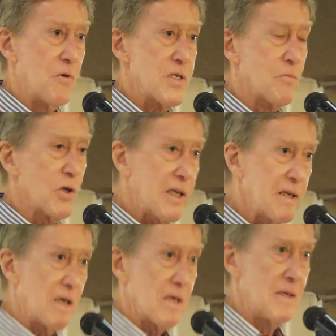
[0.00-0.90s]
I wasn't
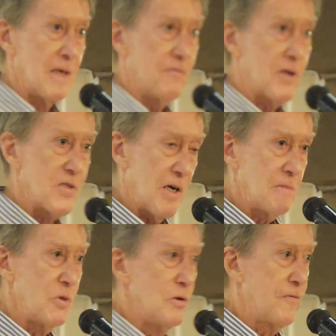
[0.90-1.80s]
working hard enough, because
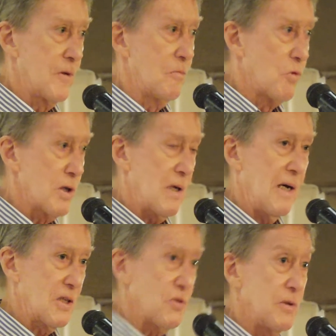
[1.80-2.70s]
I'd moved from work,
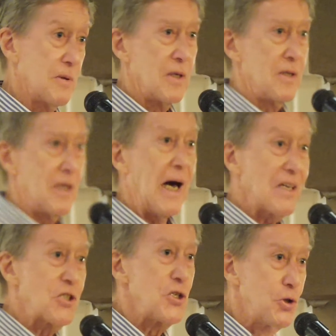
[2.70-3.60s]

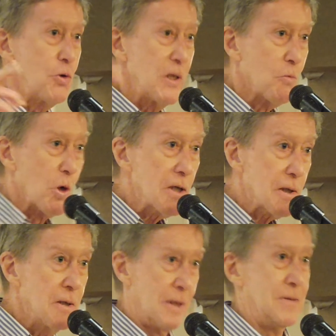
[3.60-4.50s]
actually doing work,